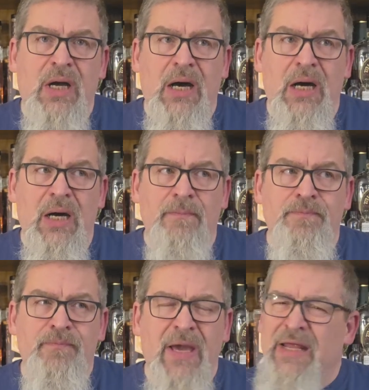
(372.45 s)
And
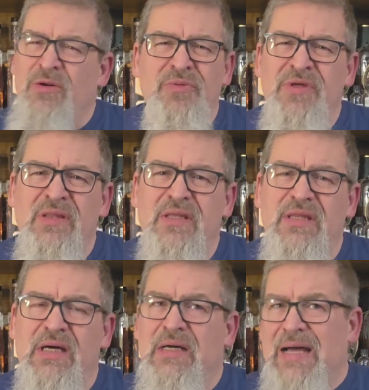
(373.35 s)
I don't think that
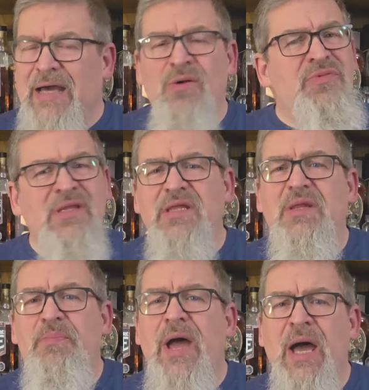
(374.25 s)

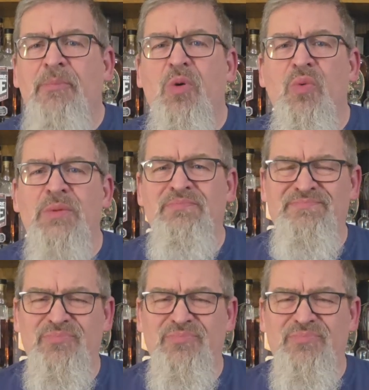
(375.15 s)
the pepper would